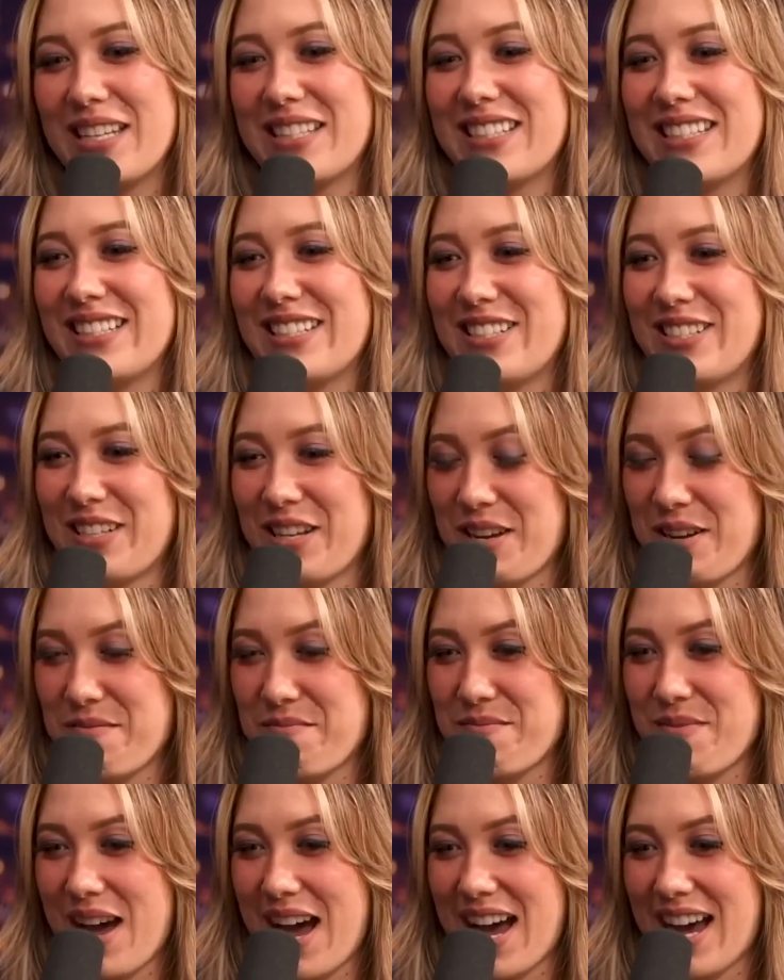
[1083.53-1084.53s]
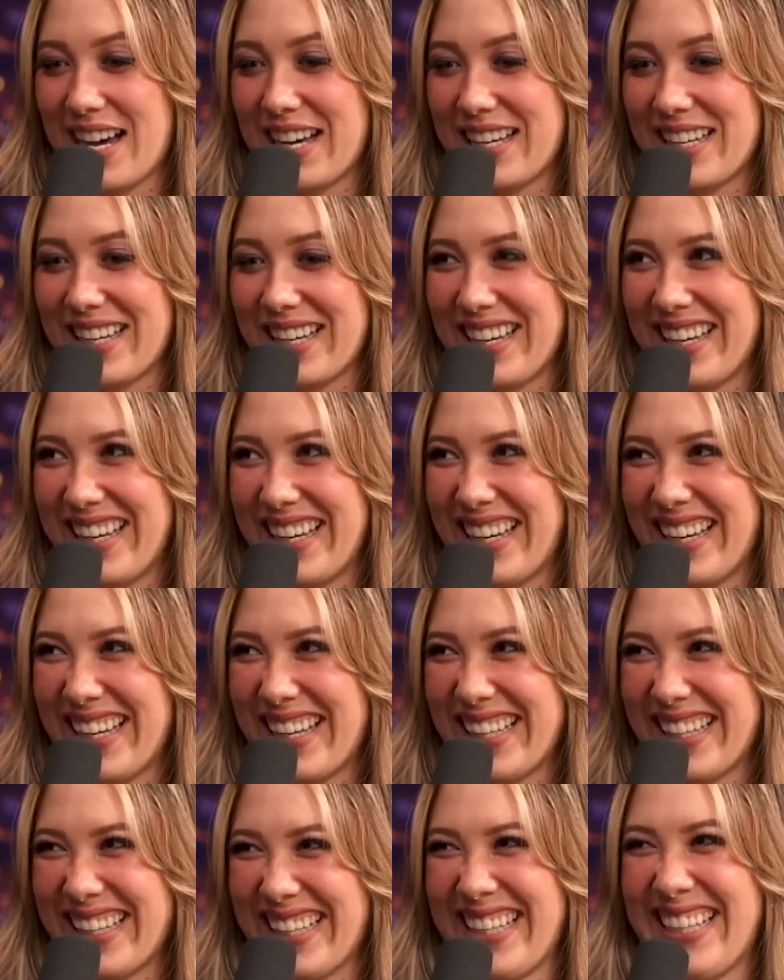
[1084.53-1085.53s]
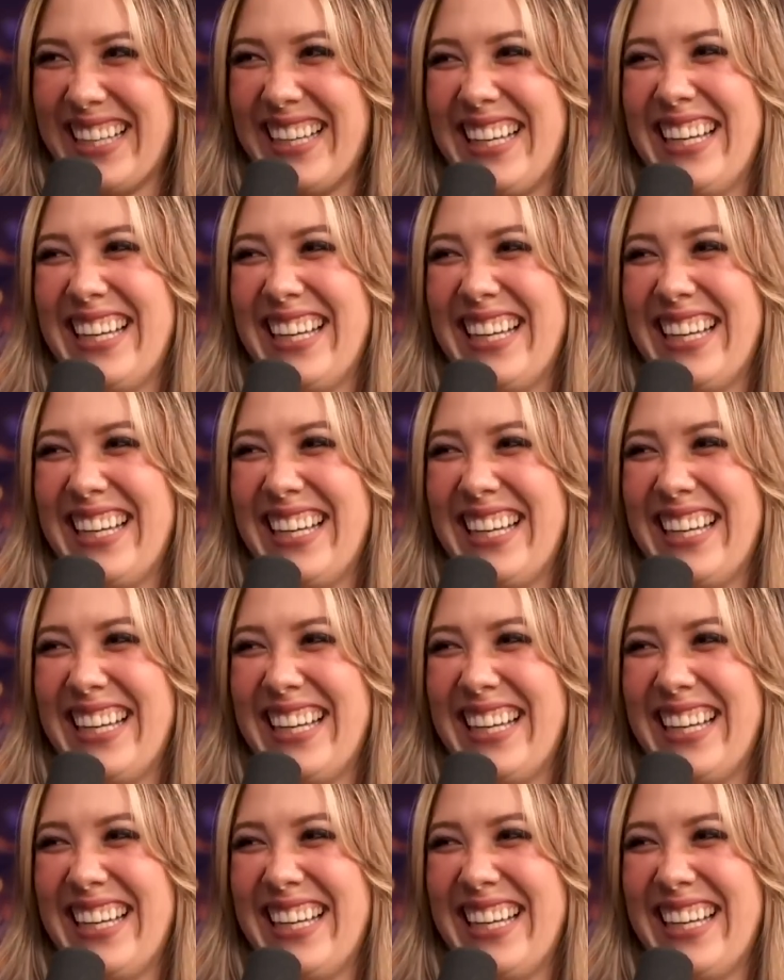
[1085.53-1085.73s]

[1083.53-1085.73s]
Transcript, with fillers: messaged him back. That's right.